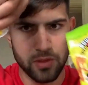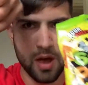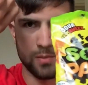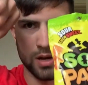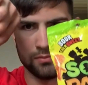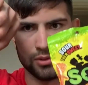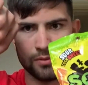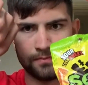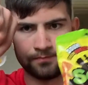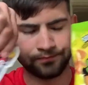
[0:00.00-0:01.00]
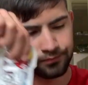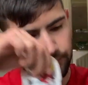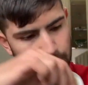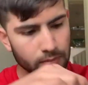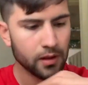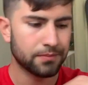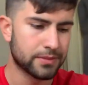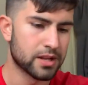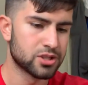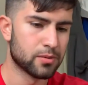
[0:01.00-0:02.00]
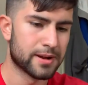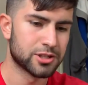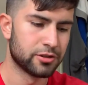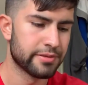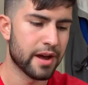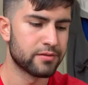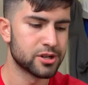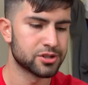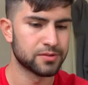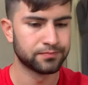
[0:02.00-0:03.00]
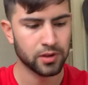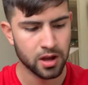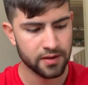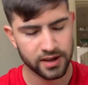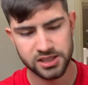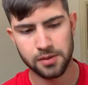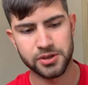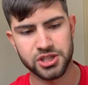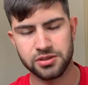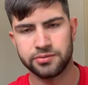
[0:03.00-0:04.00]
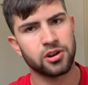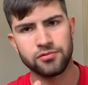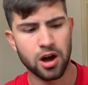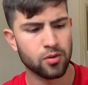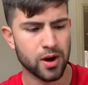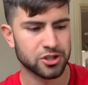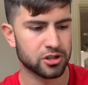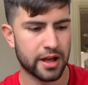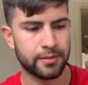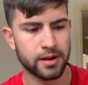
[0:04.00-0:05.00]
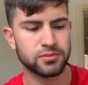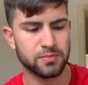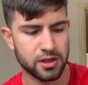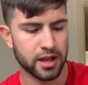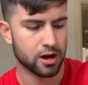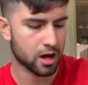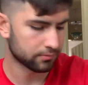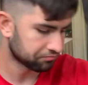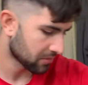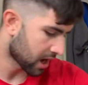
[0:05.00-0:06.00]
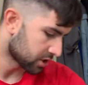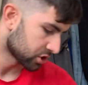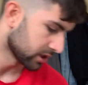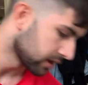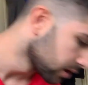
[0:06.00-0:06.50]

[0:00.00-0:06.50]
M&M's. Them two are my two favourites. I've had Sour Patch Kids before, not a white chocolate M&M's, but they are actually...